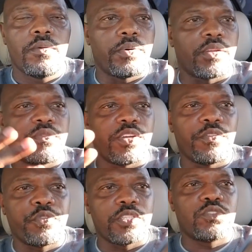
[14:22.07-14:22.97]
But if
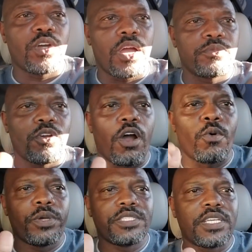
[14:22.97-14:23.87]
it dropped, you
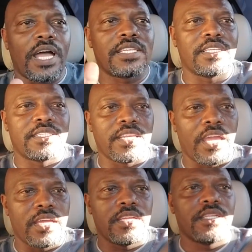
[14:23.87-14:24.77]
always got the
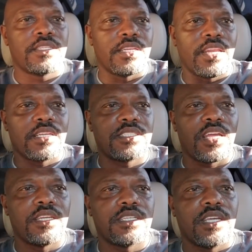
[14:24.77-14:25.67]
next
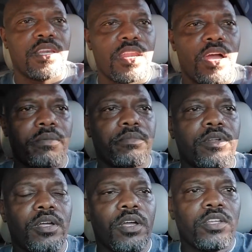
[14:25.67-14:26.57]
day to get it up.
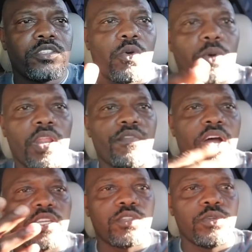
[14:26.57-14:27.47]
So whatever
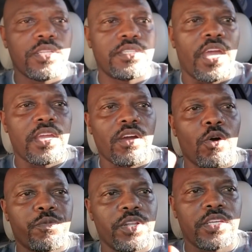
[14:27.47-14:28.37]
I do today,
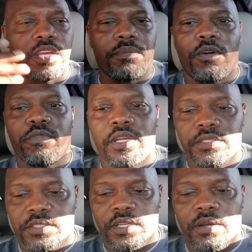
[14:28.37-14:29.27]
hopefully get my
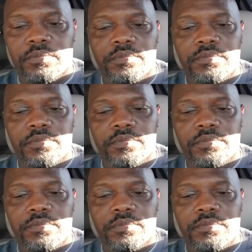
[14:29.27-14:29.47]
ratings up.